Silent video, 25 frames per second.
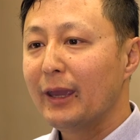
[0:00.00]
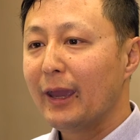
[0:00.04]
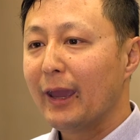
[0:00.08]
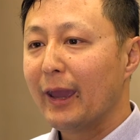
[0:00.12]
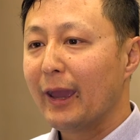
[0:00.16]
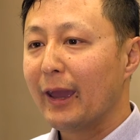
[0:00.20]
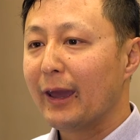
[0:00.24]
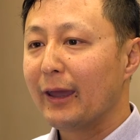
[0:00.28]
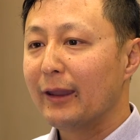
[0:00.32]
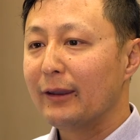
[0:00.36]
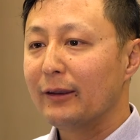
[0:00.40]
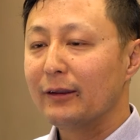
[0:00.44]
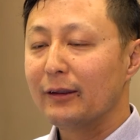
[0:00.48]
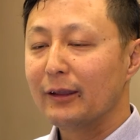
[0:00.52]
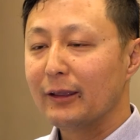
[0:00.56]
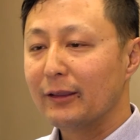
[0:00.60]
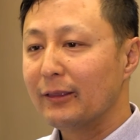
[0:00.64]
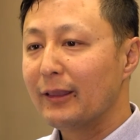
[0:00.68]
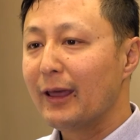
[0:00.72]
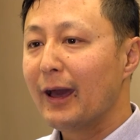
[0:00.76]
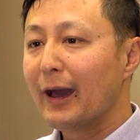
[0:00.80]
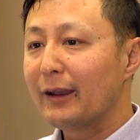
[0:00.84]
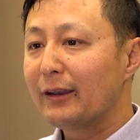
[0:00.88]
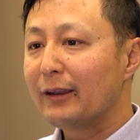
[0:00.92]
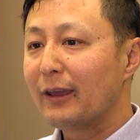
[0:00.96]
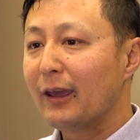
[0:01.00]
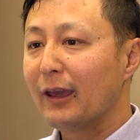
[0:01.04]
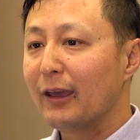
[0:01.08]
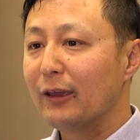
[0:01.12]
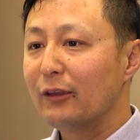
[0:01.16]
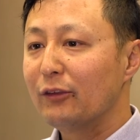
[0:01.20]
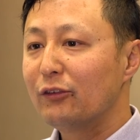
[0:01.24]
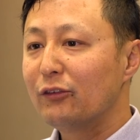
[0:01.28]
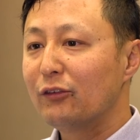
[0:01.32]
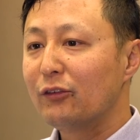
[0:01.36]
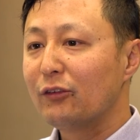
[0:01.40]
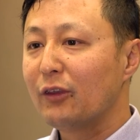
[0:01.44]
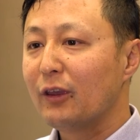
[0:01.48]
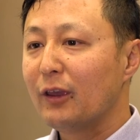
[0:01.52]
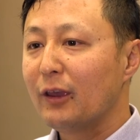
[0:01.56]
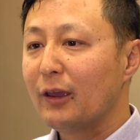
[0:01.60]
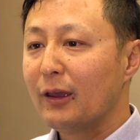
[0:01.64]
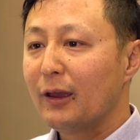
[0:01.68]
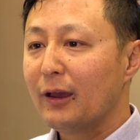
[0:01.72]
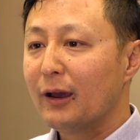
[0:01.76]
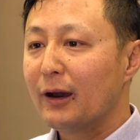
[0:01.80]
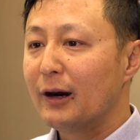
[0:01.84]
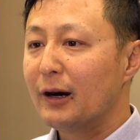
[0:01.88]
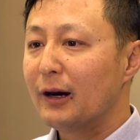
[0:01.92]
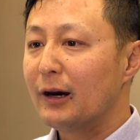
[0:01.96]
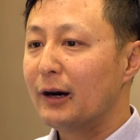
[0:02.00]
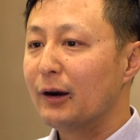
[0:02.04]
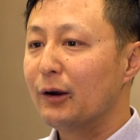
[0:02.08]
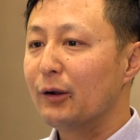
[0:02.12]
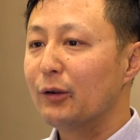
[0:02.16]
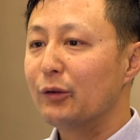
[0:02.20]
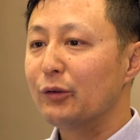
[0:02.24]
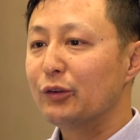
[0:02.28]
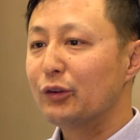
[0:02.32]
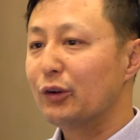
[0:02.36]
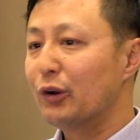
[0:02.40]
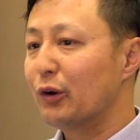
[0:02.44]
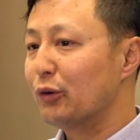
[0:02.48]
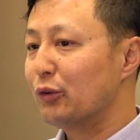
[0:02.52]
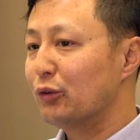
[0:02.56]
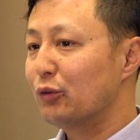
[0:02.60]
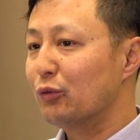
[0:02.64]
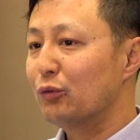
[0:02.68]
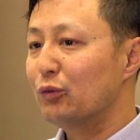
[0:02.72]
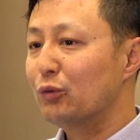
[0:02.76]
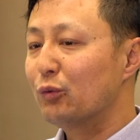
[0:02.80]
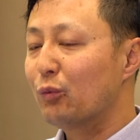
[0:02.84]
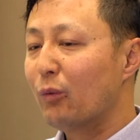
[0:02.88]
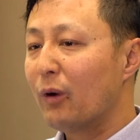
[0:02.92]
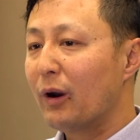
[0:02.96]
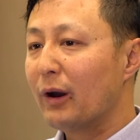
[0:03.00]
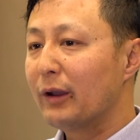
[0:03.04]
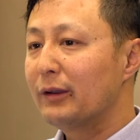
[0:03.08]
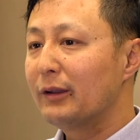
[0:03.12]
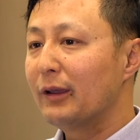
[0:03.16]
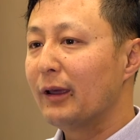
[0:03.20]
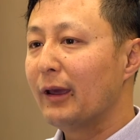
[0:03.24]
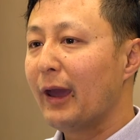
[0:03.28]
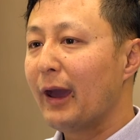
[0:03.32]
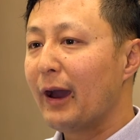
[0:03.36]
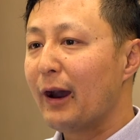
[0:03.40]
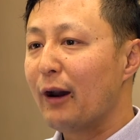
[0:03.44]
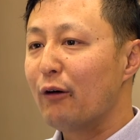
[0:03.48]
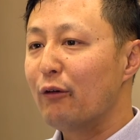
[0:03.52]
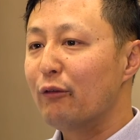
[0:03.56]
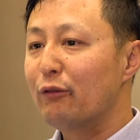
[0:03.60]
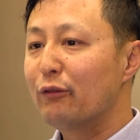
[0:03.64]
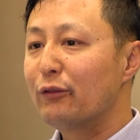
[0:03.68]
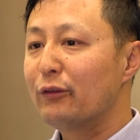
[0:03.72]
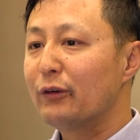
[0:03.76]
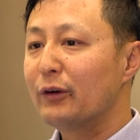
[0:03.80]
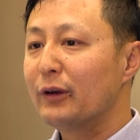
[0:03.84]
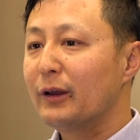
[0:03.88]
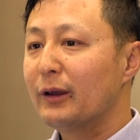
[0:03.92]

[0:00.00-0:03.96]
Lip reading: and in that case, you want to have